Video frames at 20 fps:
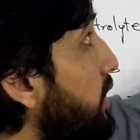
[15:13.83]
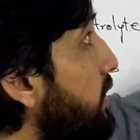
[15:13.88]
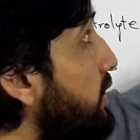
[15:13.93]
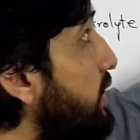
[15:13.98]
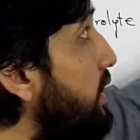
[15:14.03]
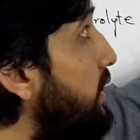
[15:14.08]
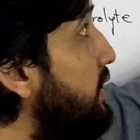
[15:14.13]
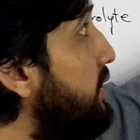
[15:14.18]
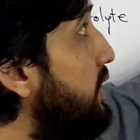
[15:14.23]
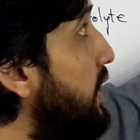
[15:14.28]

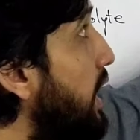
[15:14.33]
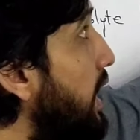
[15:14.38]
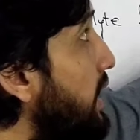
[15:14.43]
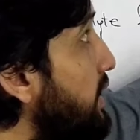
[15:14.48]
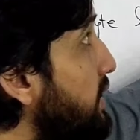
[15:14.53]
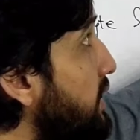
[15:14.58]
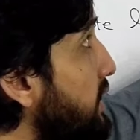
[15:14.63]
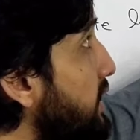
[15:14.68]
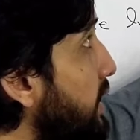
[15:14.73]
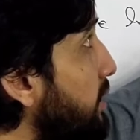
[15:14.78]
There is the
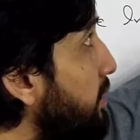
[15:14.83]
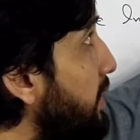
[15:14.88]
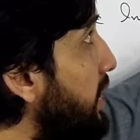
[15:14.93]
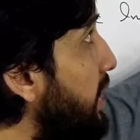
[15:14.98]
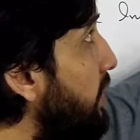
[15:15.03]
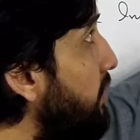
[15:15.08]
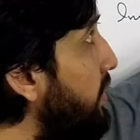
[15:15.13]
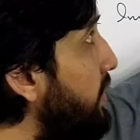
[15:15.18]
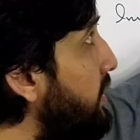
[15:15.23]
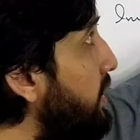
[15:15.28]
ST segment
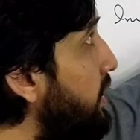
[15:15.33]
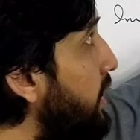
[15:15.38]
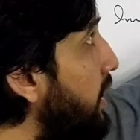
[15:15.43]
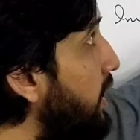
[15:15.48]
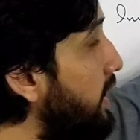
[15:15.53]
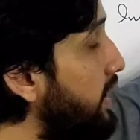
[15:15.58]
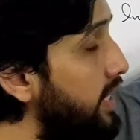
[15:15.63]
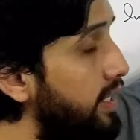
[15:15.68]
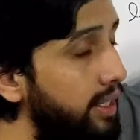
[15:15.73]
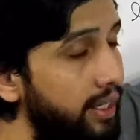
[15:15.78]
elevation
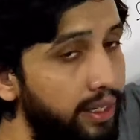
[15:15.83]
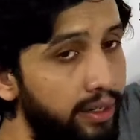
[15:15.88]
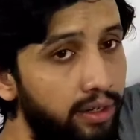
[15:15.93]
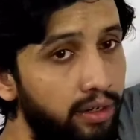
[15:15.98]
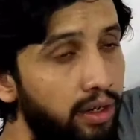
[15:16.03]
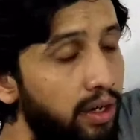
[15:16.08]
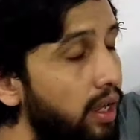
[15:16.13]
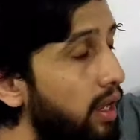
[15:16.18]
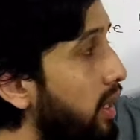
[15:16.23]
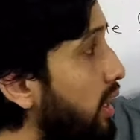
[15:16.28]
earlier
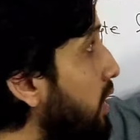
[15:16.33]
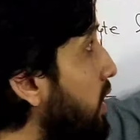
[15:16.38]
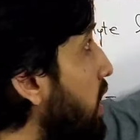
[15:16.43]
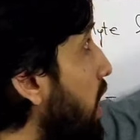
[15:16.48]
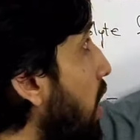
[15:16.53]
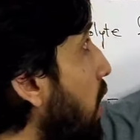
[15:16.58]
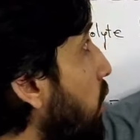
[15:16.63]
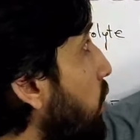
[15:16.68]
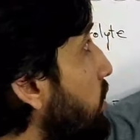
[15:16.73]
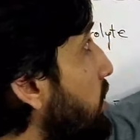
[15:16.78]
here.
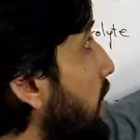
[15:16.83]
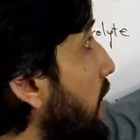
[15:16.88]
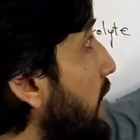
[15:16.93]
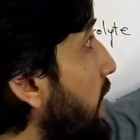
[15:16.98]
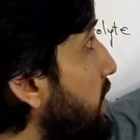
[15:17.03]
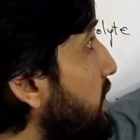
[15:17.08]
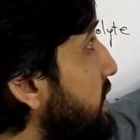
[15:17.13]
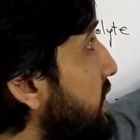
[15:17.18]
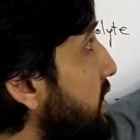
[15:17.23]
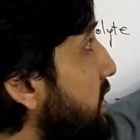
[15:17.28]
Now the
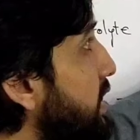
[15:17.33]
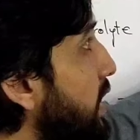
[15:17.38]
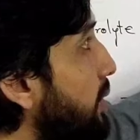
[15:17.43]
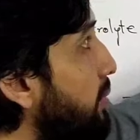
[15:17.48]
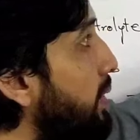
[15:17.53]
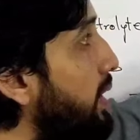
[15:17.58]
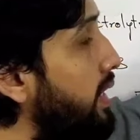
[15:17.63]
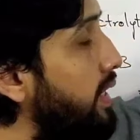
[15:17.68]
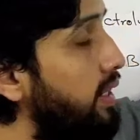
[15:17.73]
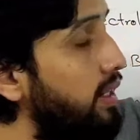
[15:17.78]
ST
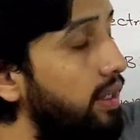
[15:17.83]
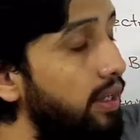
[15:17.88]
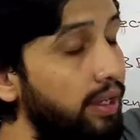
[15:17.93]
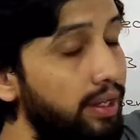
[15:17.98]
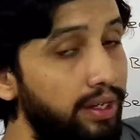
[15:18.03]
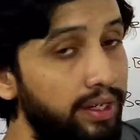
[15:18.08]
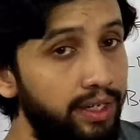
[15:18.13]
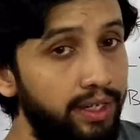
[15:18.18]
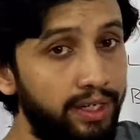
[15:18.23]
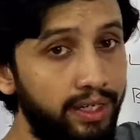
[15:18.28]
segment
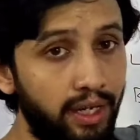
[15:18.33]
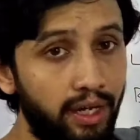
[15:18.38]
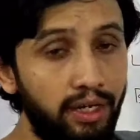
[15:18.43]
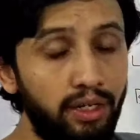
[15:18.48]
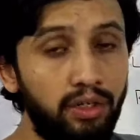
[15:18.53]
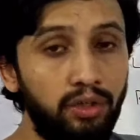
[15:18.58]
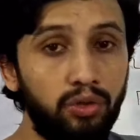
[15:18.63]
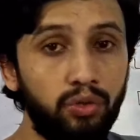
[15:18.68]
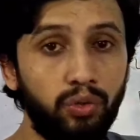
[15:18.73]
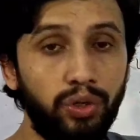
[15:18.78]

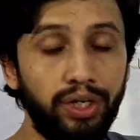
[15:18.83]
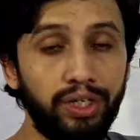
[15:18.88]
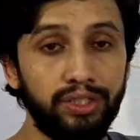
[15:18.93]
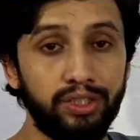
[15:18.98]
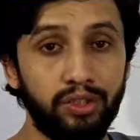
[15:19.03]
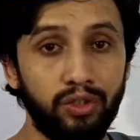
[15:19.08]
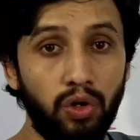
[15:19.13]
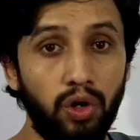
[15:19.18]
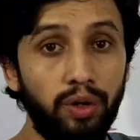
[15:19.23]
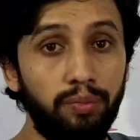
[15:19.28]
return to
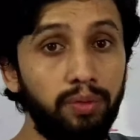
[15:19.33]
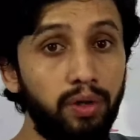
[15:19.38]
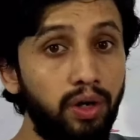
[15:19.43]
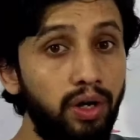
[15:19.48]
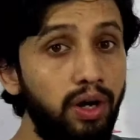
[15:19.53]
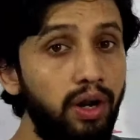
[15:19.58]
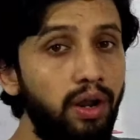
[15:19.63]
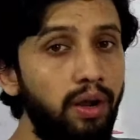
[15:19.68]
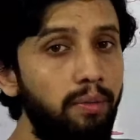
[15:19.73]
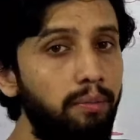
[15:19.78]
its
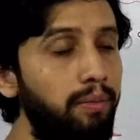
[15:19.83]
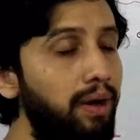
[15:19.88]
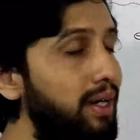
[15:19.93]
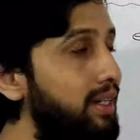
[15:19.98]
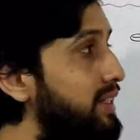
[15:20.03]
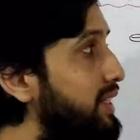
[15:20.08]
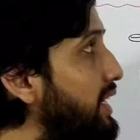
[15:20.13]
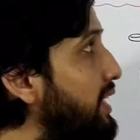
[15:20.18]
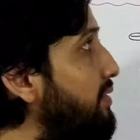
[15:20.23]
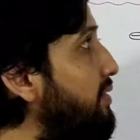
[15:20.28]
normal,
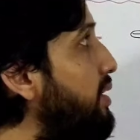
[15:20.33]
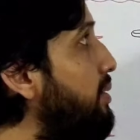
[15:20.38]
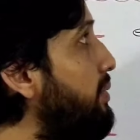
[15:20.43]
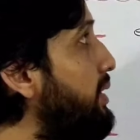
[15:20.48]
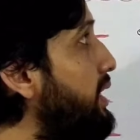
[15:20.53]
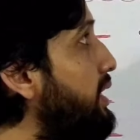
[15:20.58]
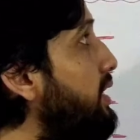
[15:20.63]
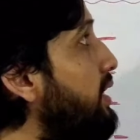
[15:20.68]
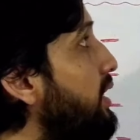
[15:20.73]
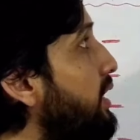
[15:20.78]
but there will
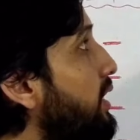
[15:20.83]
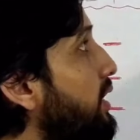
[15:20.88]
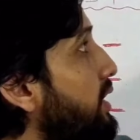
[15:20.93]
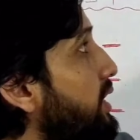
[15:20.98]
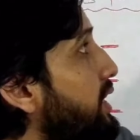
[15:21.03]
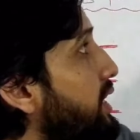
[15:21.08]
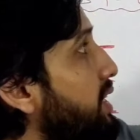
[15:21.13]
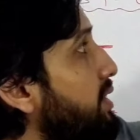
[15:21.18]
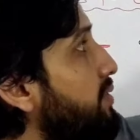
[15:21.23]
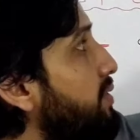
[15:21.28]
be
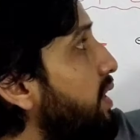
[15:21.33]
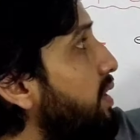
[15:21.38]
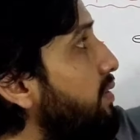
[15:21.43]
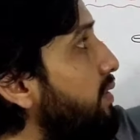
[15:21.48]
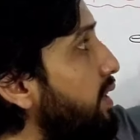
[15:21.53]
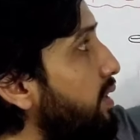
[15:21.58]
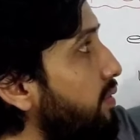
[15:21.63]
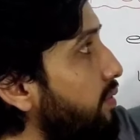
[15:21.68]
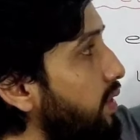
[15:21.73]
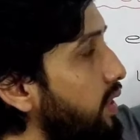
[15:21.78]
T
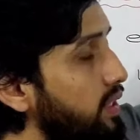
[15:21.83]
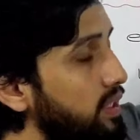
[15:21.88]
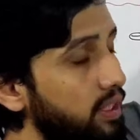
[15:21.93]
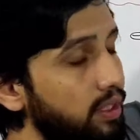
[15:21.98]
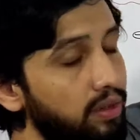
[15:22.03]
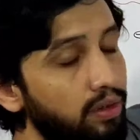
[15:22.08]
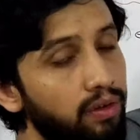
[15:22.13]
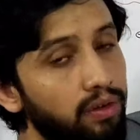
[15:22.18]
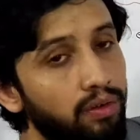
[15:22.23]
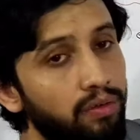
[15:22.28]
wave
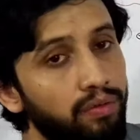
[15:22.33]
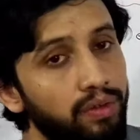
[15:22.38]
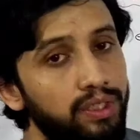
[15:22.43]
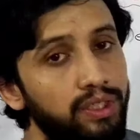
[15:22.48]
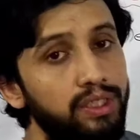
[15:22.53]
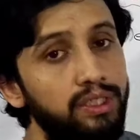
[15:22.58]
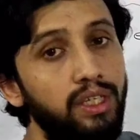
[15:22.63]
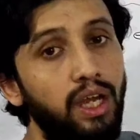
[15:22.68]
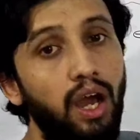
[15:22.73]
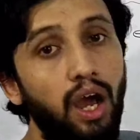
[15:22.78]
inversion, which
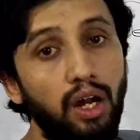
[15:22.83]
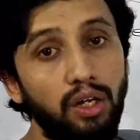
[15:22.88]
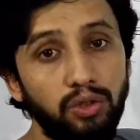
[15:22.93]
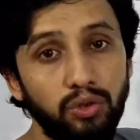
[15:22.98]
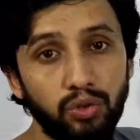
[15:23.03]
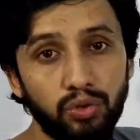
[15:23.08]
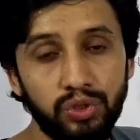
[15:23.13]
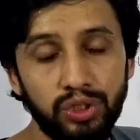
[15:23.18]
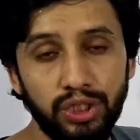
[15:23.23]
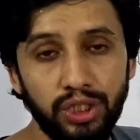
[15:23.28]
is
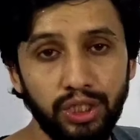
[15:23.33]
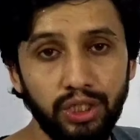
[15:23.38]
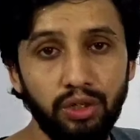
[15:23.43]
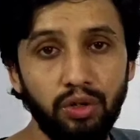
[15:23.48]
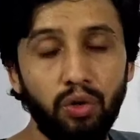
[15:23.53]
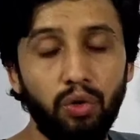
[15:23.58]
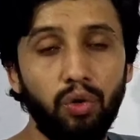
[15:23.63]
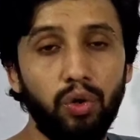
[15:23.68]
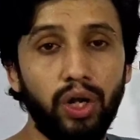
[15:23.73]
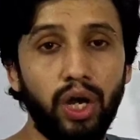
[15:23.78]
also
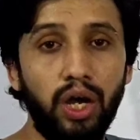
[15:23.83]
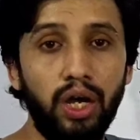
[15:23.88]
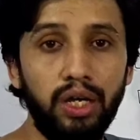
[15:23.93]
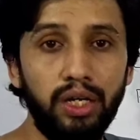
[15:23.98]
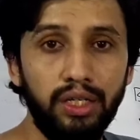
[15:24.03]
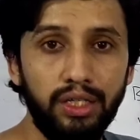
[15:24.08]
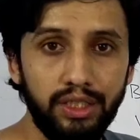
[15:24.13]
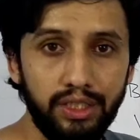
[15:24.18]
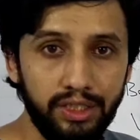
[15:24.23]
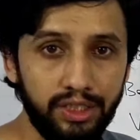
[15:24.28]
seen on a
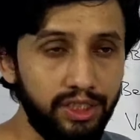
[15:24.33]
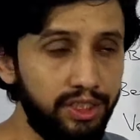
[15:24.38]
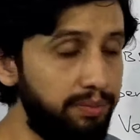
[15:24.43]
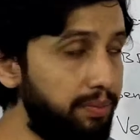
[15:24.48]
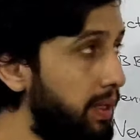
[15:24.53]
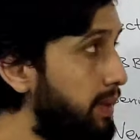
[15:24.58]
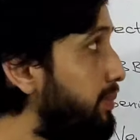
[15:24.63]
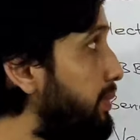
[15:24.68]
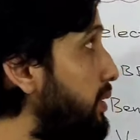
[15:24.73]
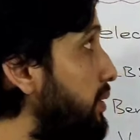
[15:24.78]
ECG
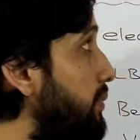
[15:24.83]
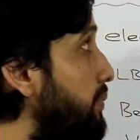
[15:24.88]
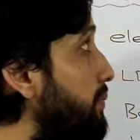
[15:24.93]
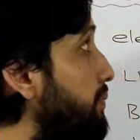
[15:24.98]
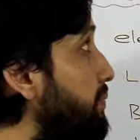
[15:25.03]
paper.